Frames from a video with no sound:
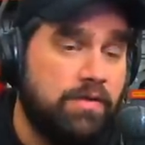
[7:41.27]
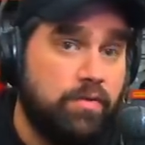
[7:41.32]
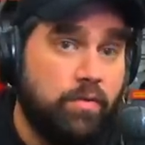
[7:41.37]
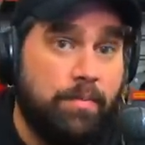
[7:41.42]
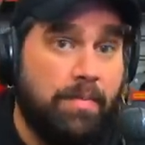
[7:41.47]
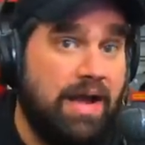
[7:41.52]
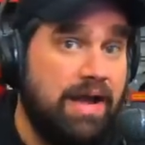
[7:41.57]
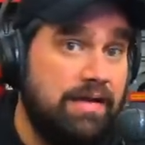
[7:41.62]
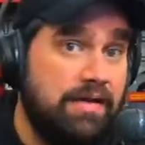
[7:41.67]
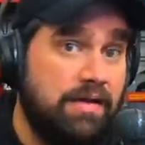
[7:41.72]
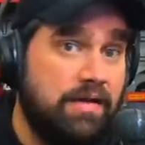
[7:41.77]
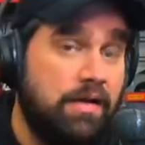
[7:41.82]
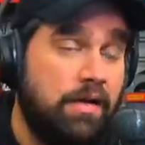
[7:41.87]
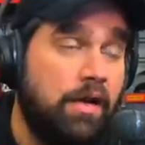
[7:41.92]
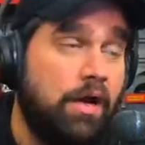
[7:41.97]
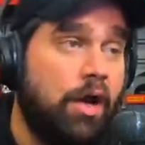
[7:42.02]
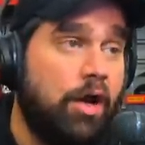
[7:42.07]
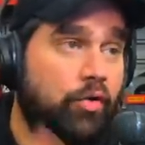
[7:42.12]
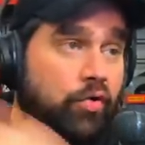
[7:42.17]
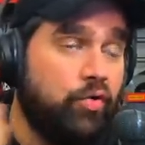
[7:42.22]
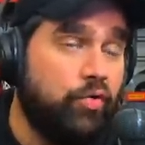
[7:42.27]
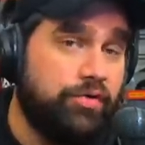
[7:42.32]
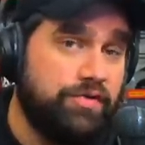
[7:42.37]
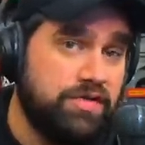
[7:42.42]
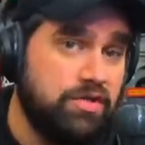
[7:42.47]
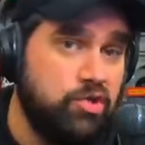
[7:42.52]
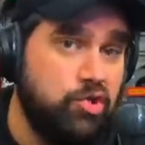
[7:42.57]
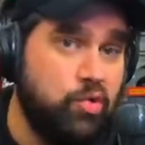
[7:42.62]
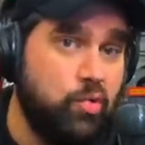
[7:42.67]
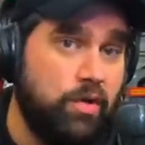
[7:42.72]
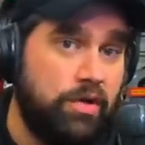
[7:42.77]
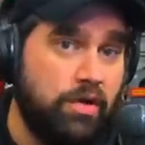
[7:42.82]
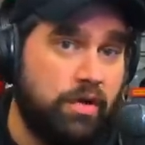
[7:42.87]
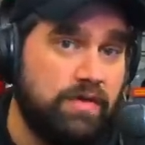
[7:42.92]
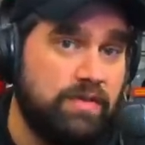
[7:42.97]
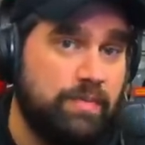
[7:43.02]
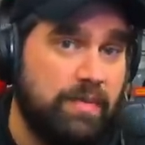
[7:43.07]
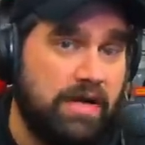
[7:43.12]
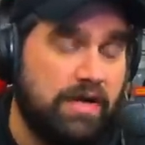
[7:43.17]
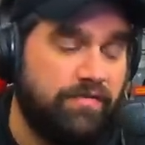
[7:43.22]
to reminded, oh, cool, there's a new one
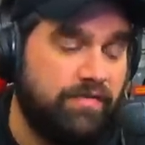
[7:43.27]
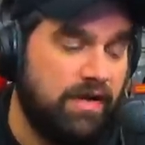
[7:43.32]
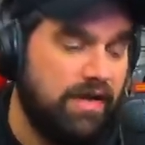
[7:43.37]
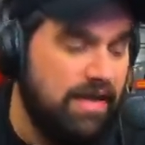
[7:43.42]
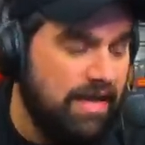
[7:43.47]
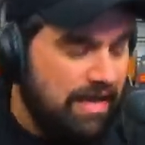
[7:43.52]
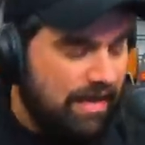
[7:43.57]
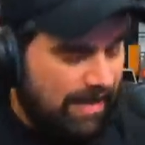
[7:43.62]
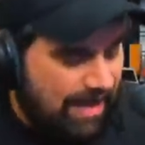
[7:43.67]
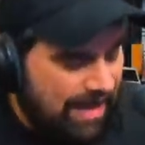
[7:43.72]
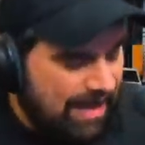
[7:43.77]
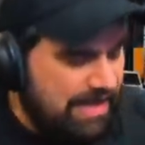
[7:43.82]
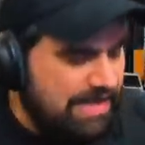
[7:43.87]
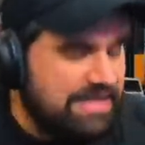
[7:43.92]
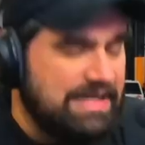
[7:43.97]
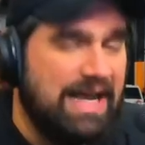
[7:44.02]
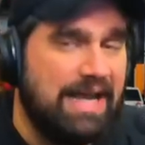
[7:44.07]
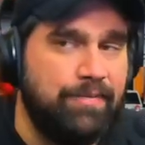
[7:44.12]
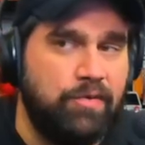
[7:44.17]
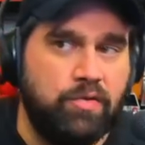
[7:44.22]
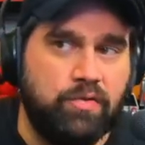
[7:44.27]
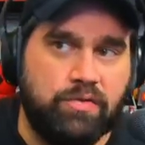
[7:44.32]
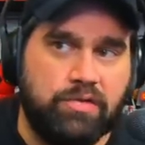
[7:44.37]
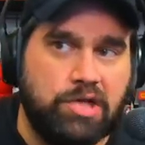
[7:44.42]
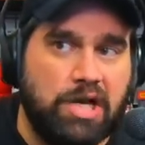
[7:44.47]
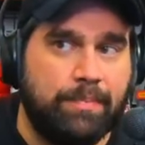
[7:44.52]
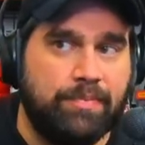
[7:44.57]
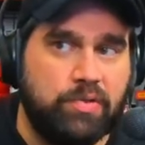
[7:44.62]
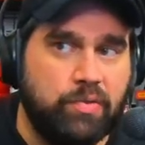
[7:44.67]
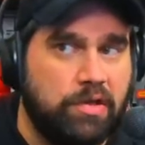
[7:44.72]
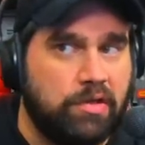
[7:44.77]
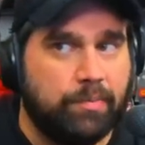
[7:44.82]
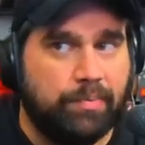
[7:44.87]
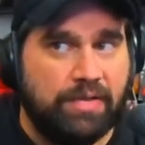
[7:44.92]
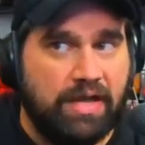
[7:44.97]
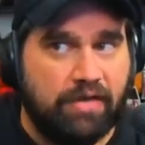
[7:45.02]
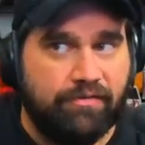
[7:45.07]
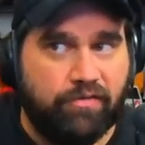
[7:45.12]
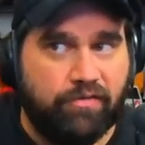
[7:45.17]
on Spotify. Anytime you jump to another